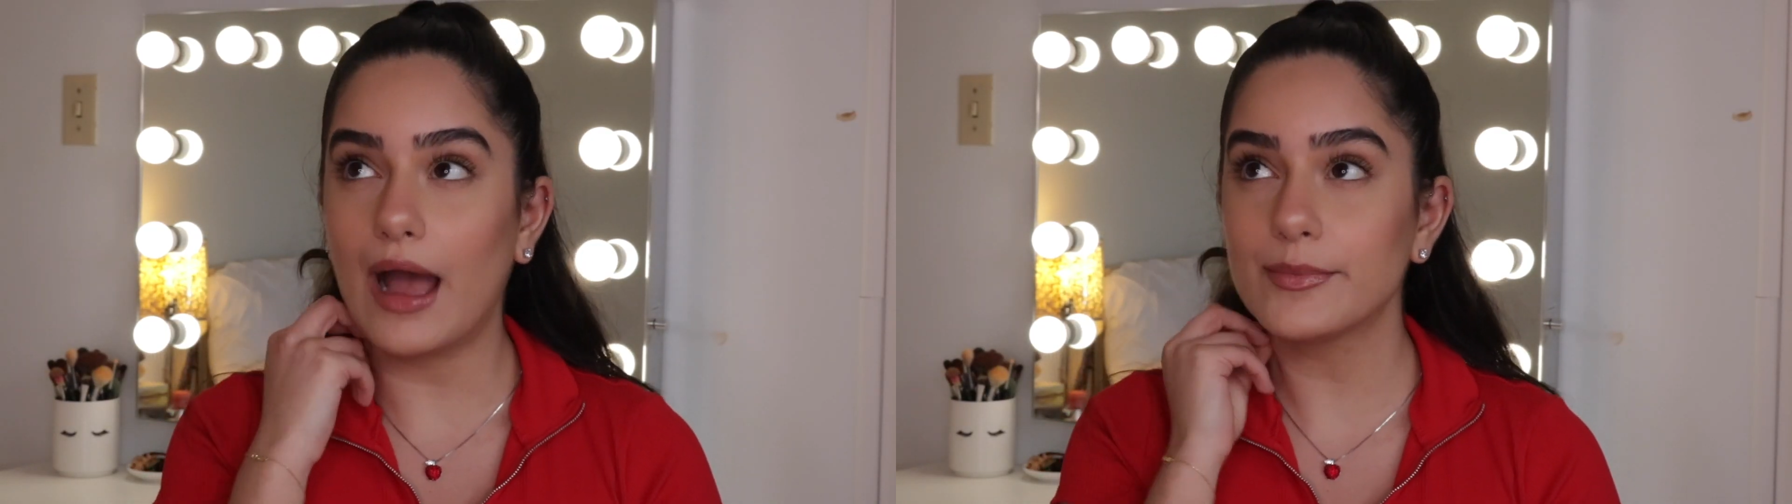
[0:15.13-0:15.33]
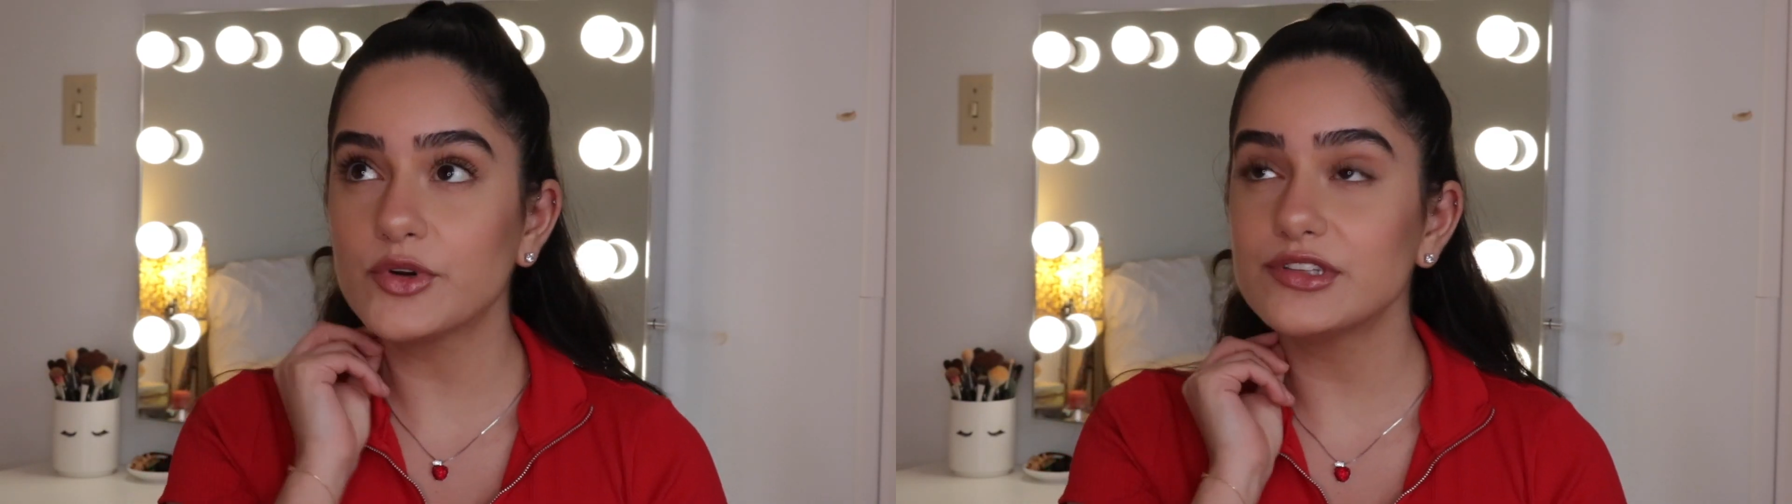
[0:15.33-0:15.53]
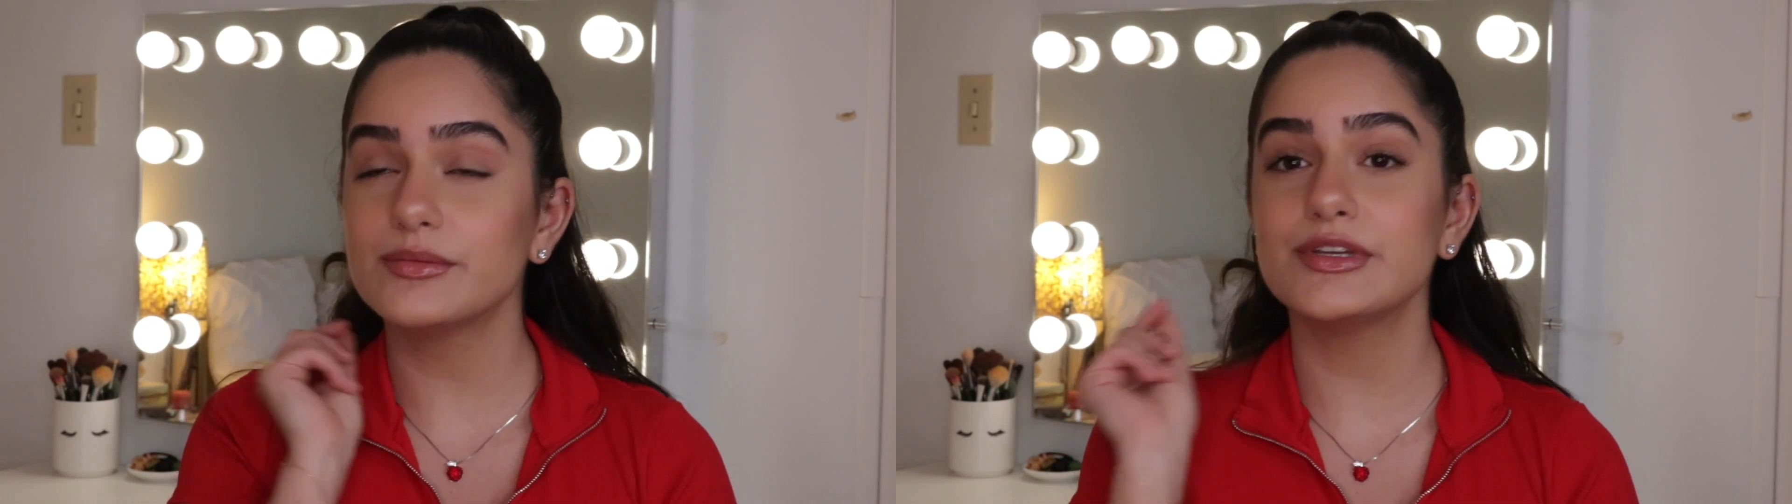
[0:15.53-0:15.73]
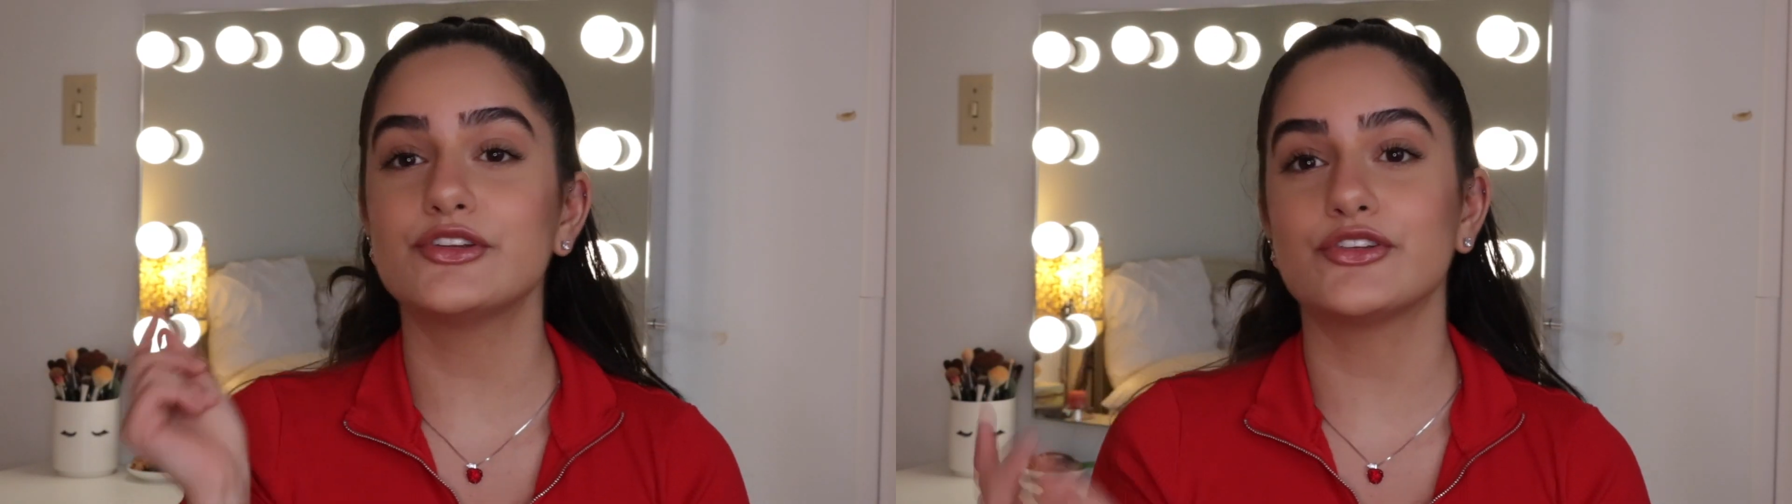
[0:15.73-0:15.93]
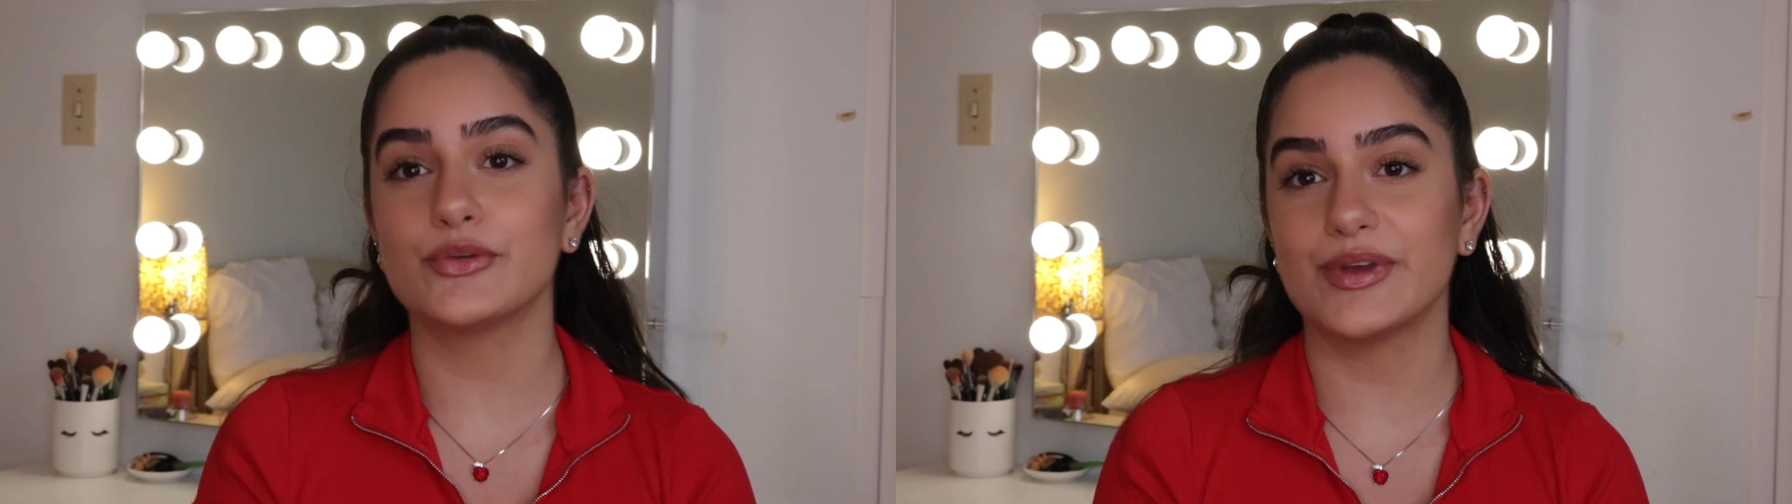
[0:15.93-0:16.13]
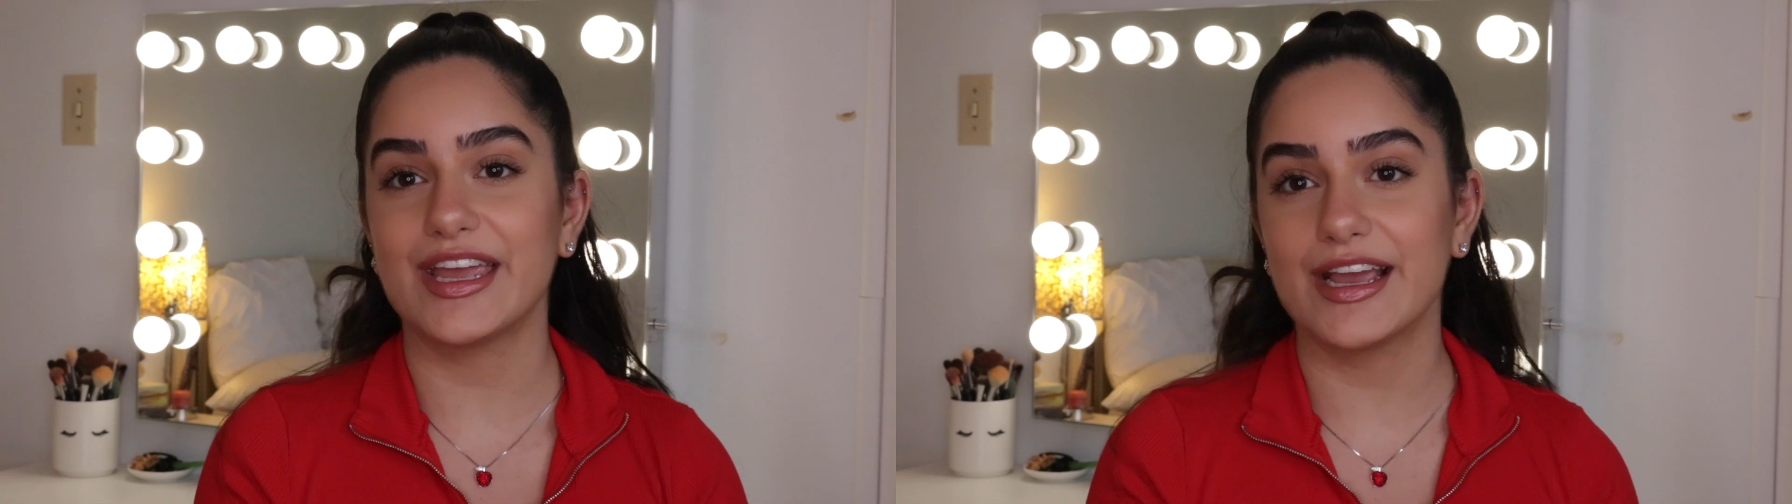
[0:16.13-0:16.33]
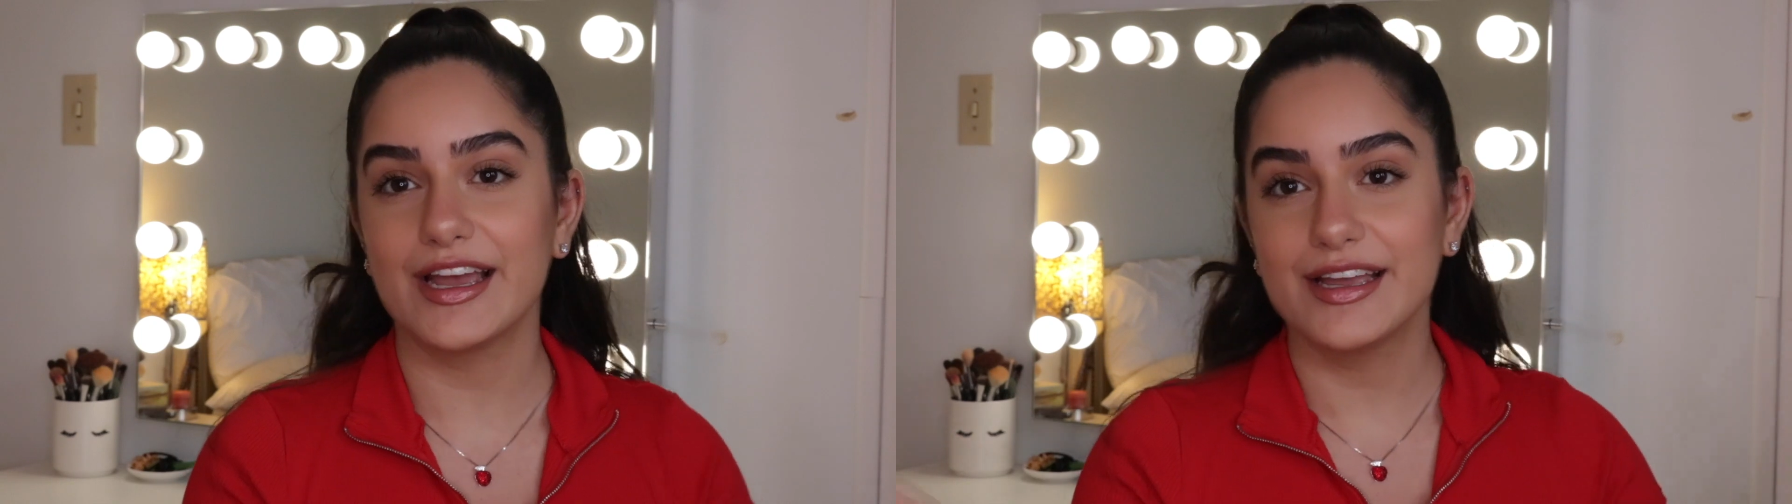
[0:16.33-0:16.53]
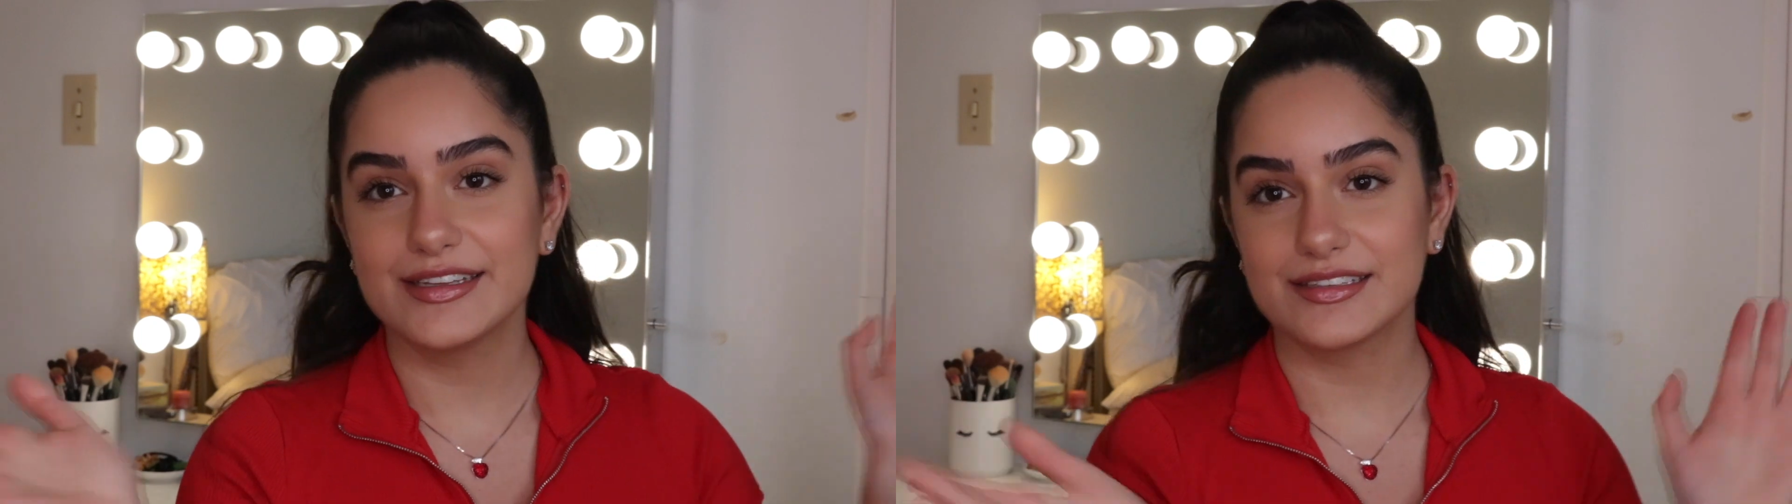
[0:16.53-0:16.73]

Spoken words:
I'm going to be doing